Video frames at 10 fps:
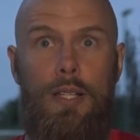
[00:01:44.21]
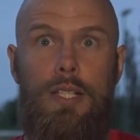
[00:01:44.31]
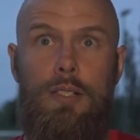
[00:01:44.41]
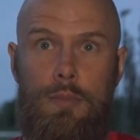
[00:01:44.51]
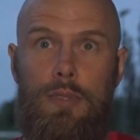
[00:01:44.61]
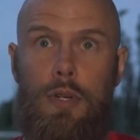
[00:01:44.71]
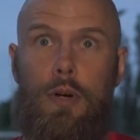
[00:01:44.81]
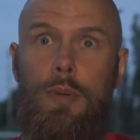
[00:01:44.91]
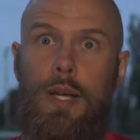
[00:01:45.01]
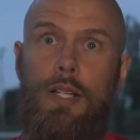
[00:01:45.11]
These are
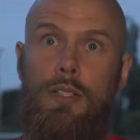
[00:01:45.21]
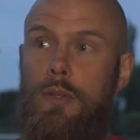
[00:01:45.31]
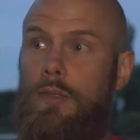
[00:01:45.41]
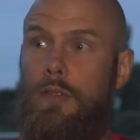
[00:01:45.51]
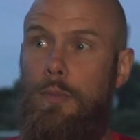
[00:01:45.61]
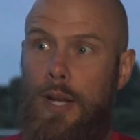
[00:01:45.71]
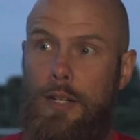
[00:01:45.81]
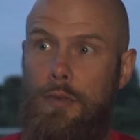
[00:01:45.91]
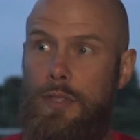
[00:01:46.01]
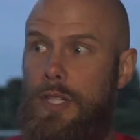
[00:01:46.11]
top players who have either
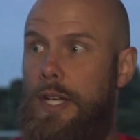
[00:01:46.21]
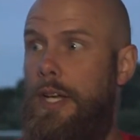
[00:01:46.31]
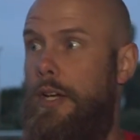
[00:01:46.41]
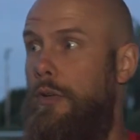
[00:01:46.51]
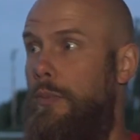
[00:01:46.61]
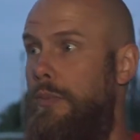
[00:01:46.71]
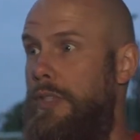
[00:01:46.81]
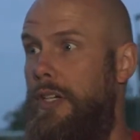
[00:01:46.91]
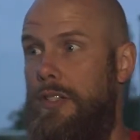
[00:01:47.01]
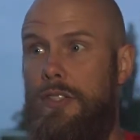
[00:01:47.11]
played for us here, or
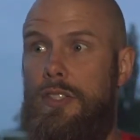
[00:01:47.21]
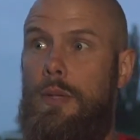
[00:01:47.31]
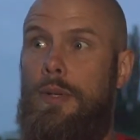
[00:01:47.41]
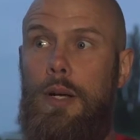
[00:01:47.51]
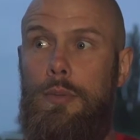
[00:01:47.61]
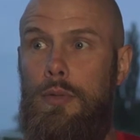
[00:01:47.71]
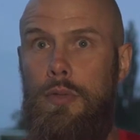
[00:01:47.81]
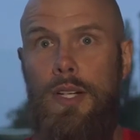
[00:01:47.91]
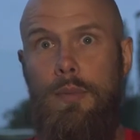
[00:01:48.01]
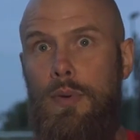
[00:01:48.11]
youngsters coming up who are
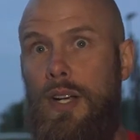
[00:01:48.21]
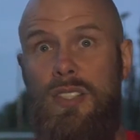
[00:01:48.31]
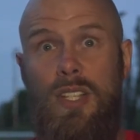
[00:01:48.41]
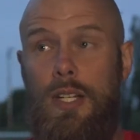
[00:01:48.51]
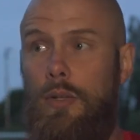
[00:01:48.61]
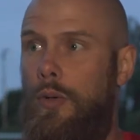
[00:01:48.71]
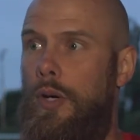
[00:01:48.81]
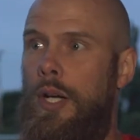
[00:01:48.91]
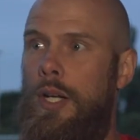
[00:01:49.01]
really impressing, or